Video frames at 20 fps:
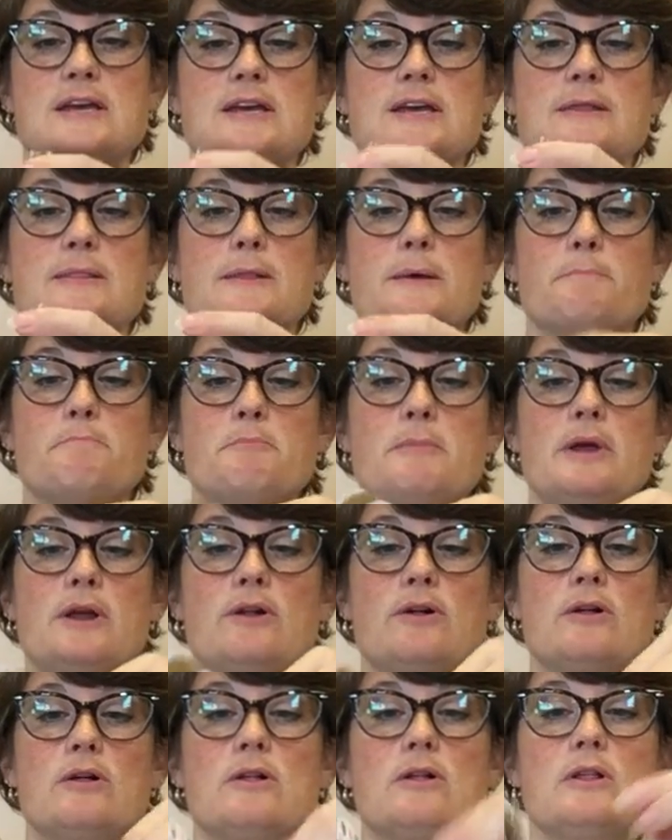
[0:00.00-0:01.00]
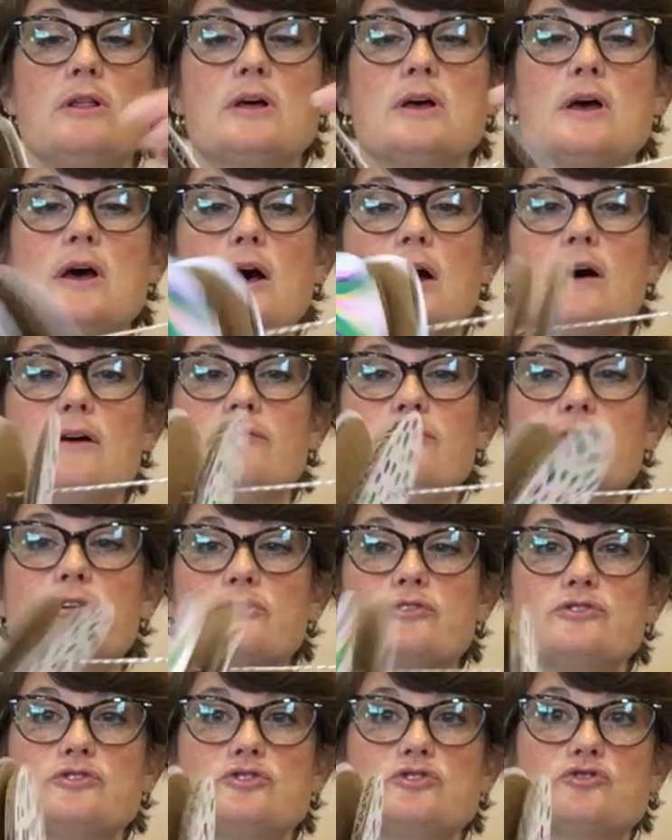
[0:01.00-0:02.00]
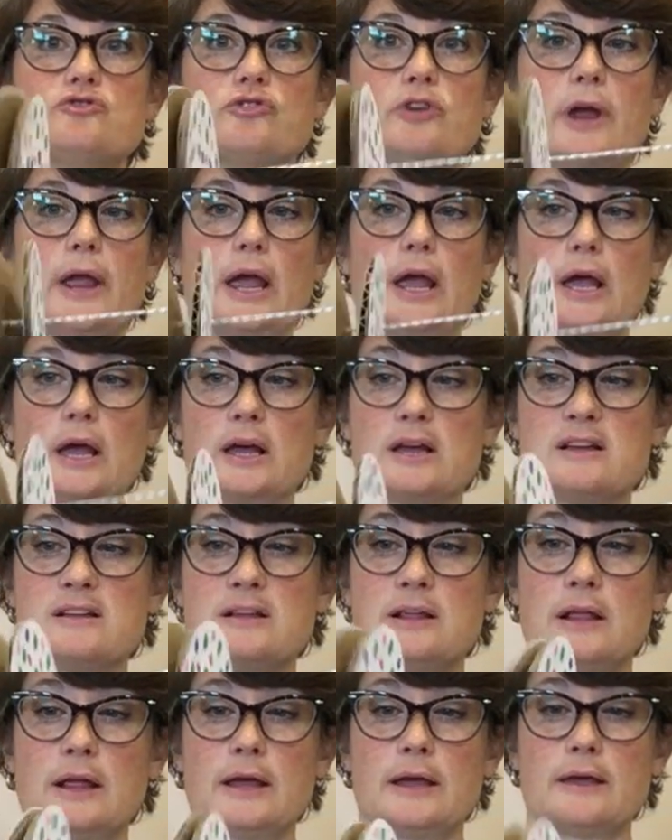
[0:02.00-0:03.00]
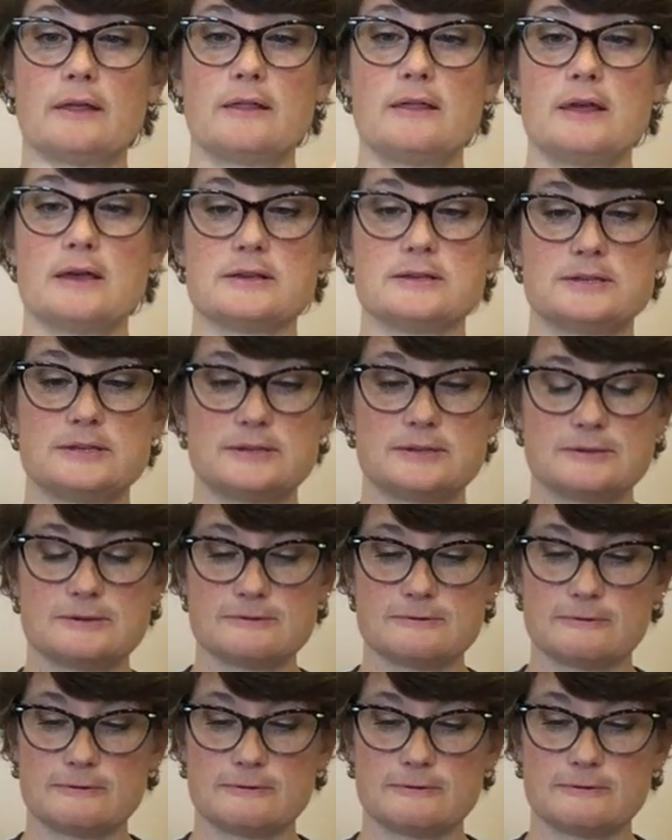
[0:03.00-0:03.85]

in the middle of your string, like this.